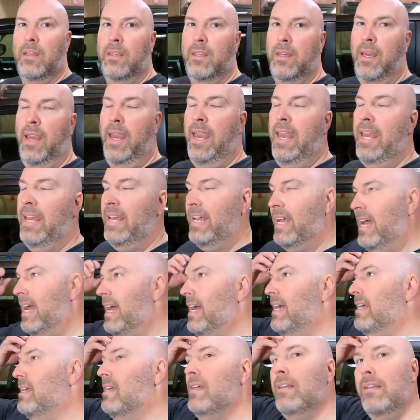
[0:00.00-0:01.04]
Okay,
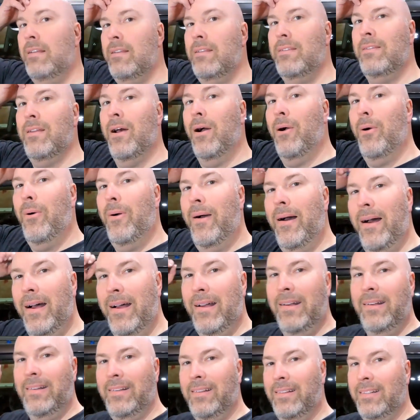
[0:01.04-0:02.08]

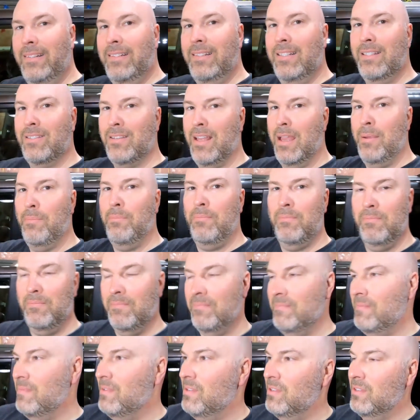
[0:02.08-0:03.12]
slight
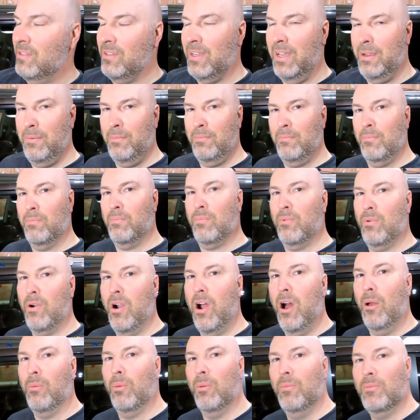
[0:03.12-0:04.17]

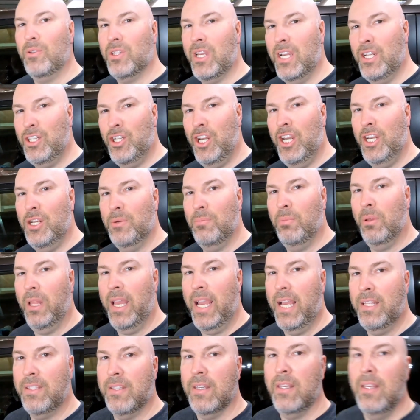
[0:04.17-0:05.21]
problem, slight change of
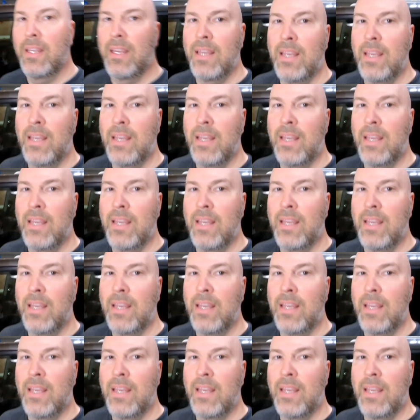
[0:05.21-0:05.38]
plans.